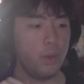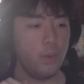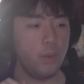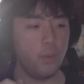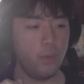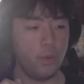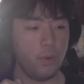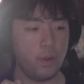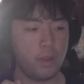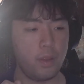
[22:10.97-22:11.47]

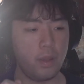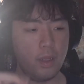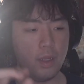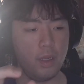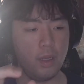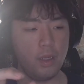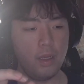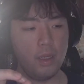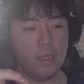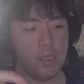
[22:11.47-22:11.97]
with
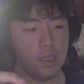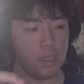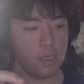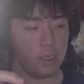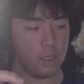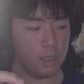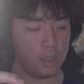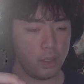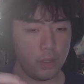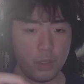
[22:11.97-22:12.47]

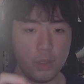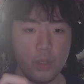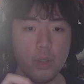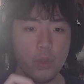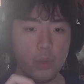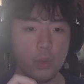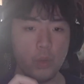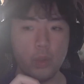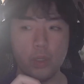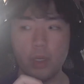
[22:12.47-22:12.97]

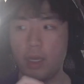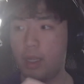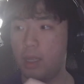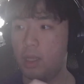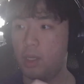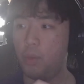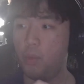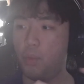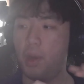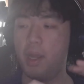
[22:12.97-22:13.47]
you and
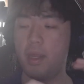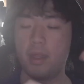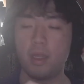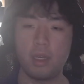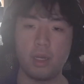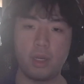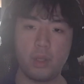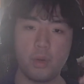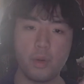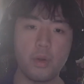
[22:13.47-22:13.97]
the way
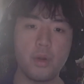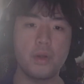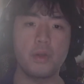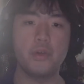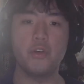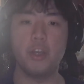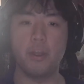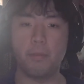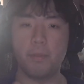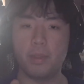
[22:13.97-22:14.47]
that you're
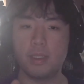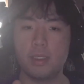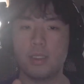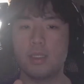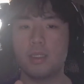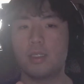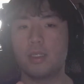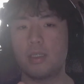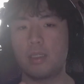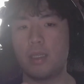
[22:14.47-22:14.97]
doing
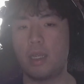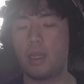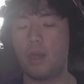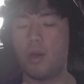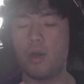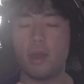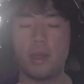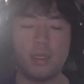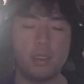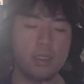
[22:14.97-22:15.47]
business. It's like,
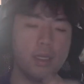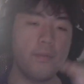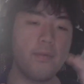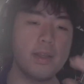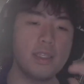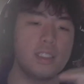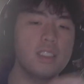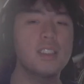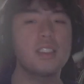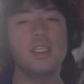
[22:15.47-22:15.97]
okay, if I just